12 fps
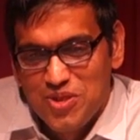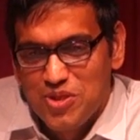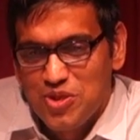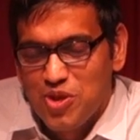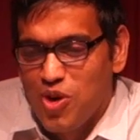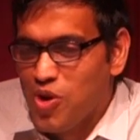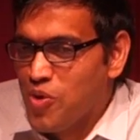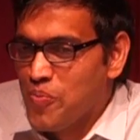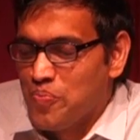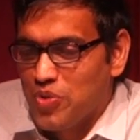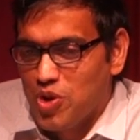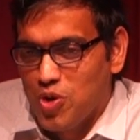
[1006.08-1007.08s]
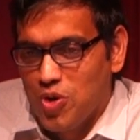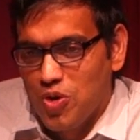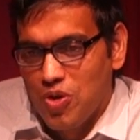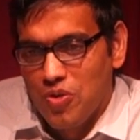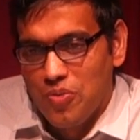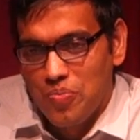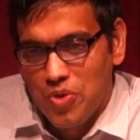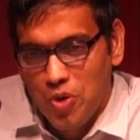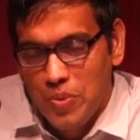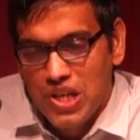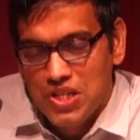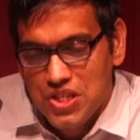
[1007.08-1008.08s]
So
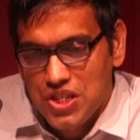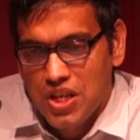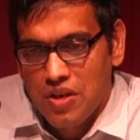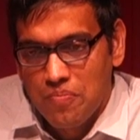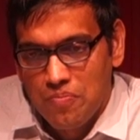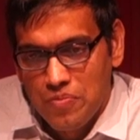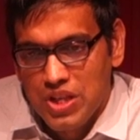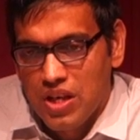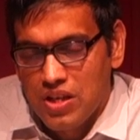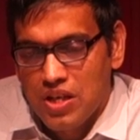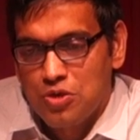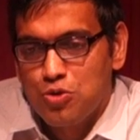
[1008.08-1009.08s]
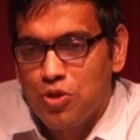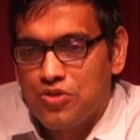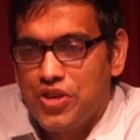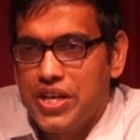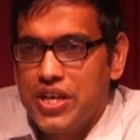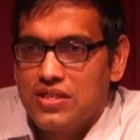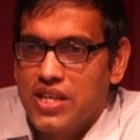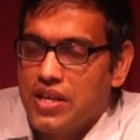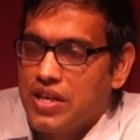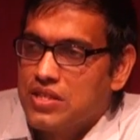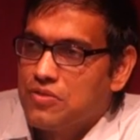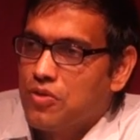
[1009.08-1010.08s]
Umesh, within another 2 or 3 days,
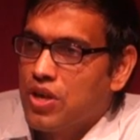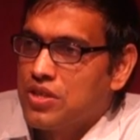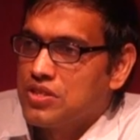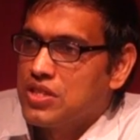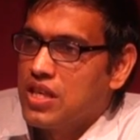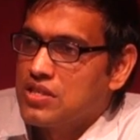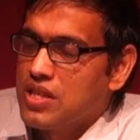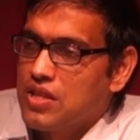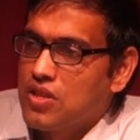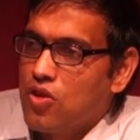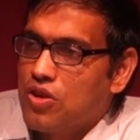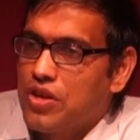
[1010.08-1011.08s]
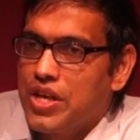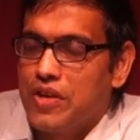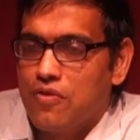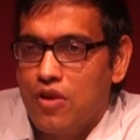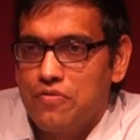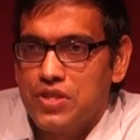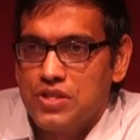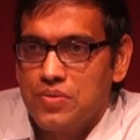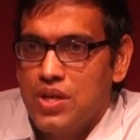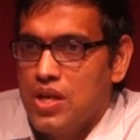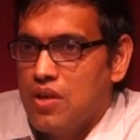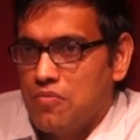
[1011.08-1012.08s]
had arranged for us another alternative office,
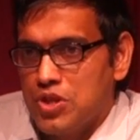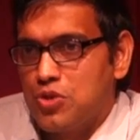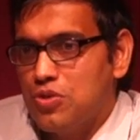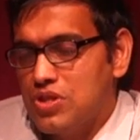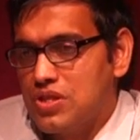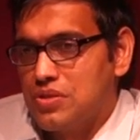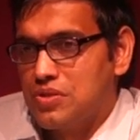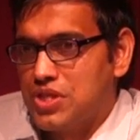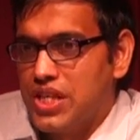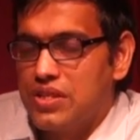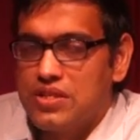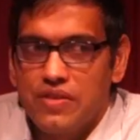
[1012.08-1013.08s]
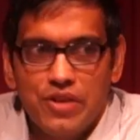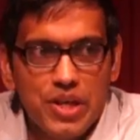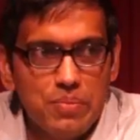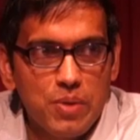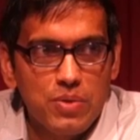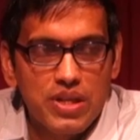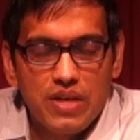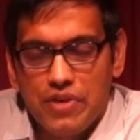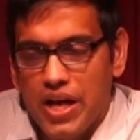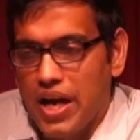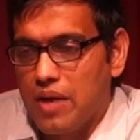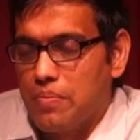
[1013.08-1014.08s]
which couldn't seat the 70 people that
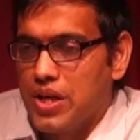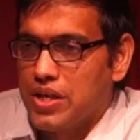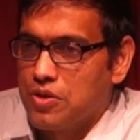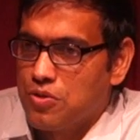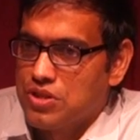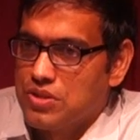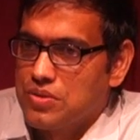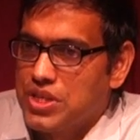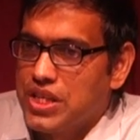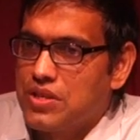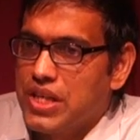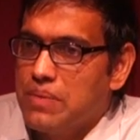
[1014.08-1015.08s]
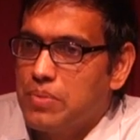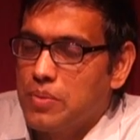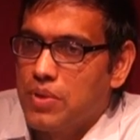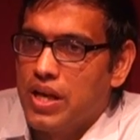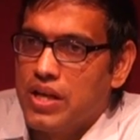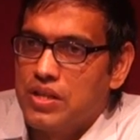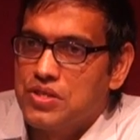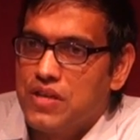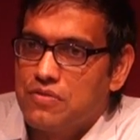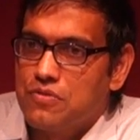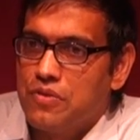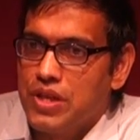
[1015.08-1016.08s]
we had, but it could seat 10 people. And in
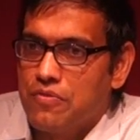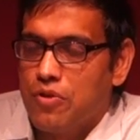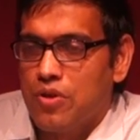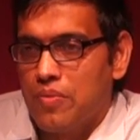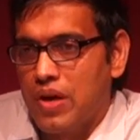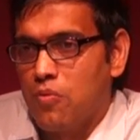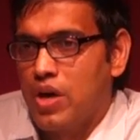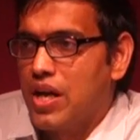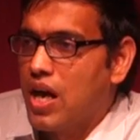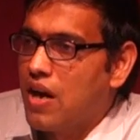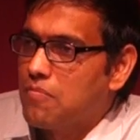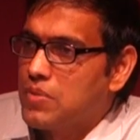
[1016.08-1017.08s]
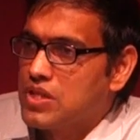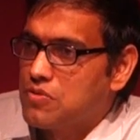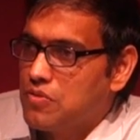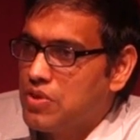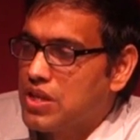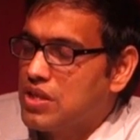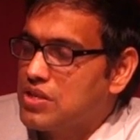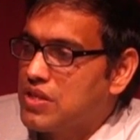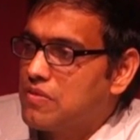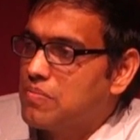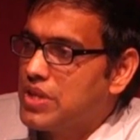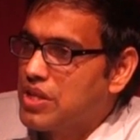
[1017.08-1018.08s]
shifts, for 1.5 months, we worked in
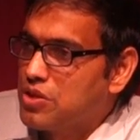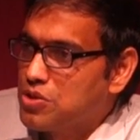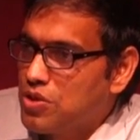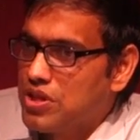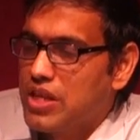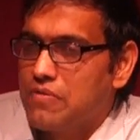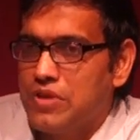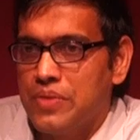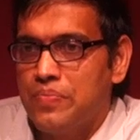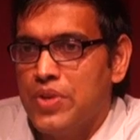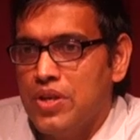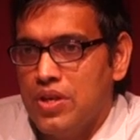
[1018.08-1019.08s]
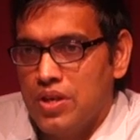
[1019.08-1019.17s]
shift, making sure that we